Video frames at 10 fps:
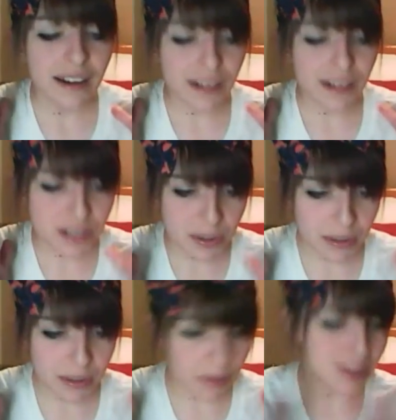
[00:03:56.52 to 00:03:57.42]
are two
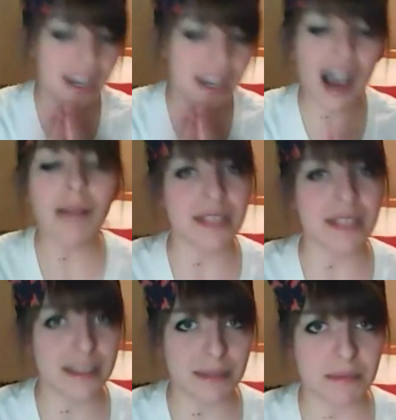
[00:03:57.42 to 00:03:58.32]
of the most common
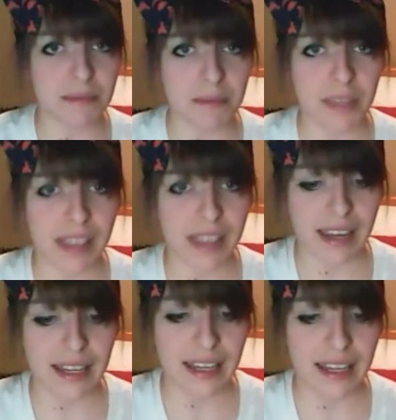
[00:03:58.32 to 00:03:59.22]
symptoms of
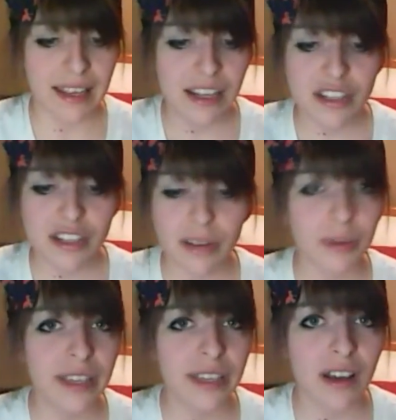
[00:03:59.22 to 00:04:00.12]
PKD,
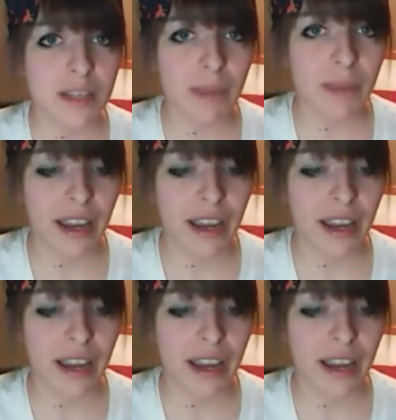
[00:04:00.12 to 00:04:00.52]
generally caused by